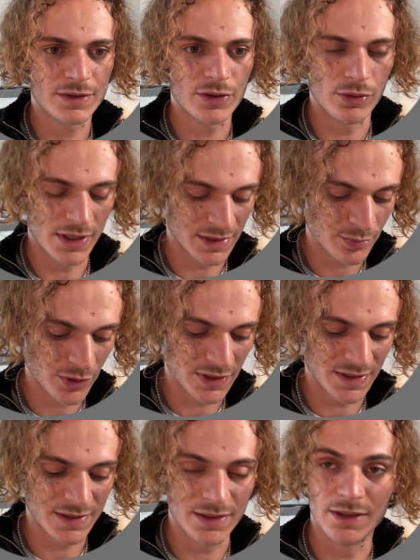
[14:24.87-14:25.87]
So let's put
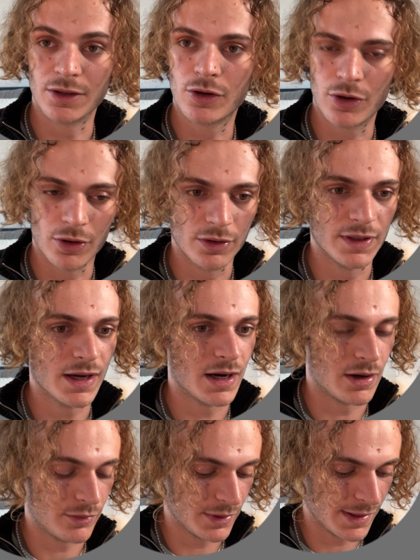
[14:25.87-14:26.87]
it in code
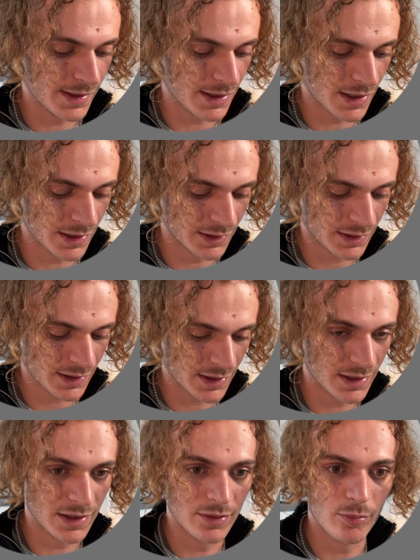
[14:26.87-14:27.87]
I really like
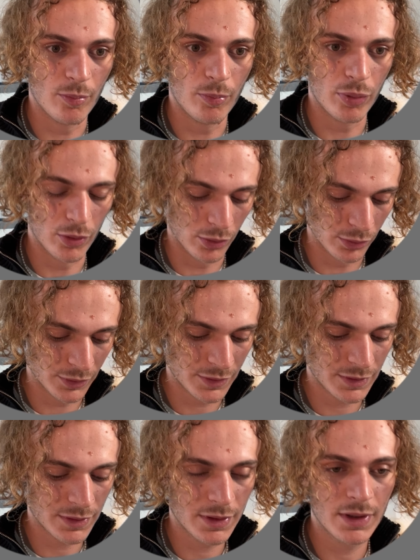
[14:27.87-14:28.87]
in bold,